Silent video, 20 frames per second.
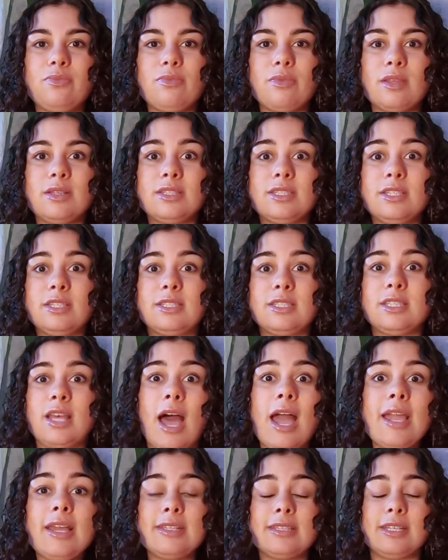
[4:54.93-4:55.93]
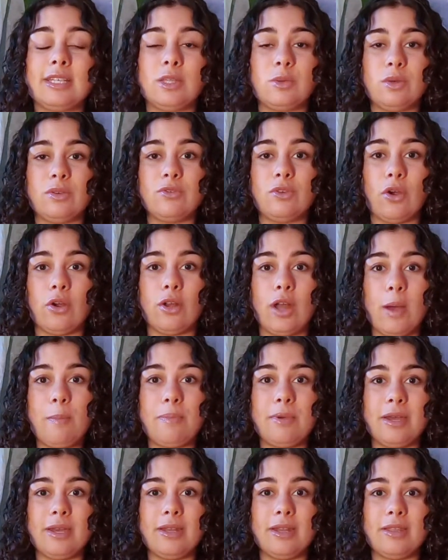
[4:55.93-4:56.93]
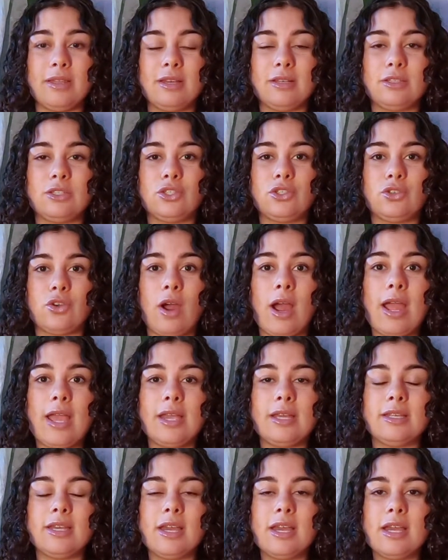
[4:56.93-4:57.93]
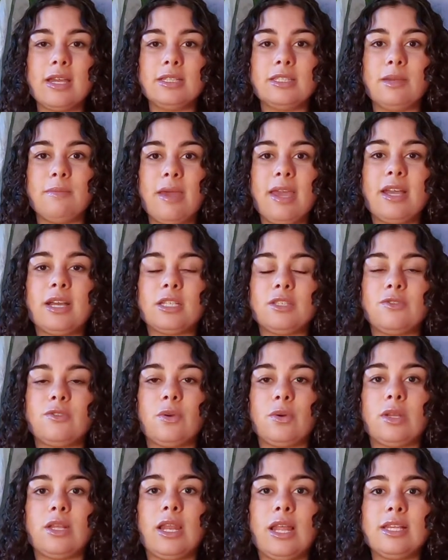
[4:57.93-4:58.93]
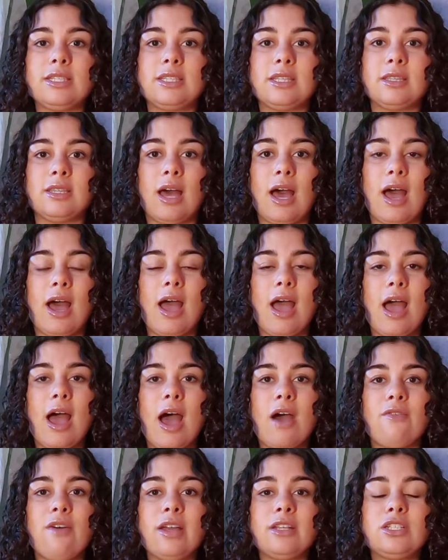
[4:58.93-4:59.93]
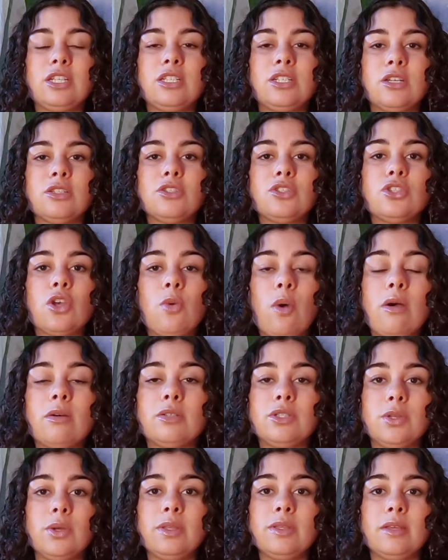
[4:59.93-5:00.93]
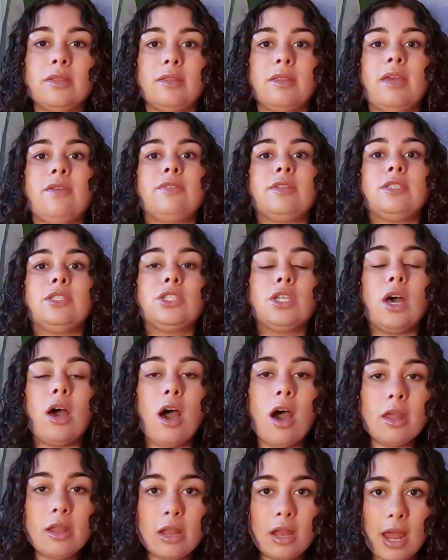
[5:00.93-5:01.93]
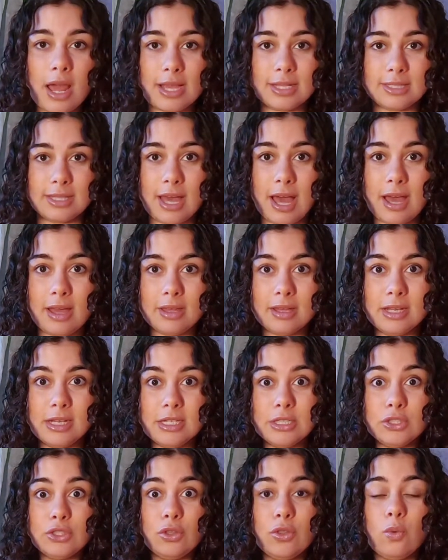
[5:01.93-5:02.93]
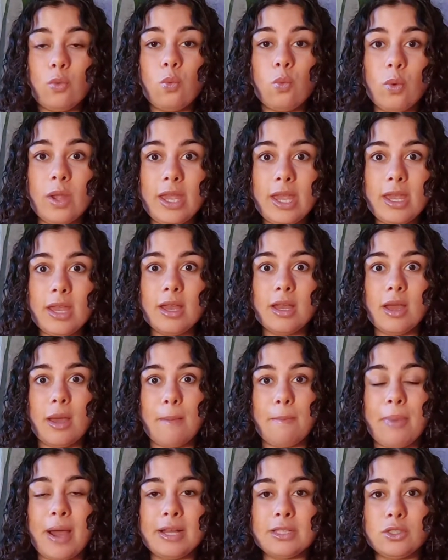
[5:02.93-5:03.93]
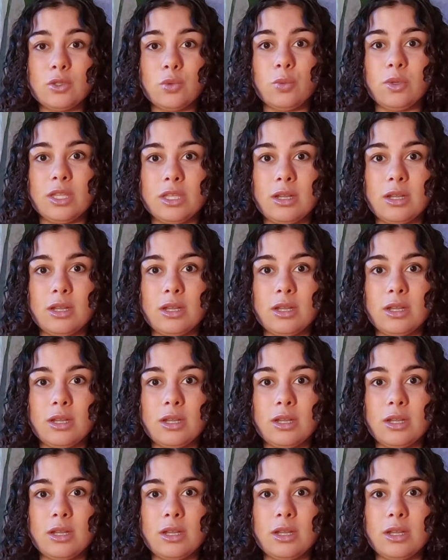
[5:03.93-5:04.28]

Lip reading: society that we've grown up in that has tried to make us feel any less than that have actually done so well doing that they've internalized that so that we battle within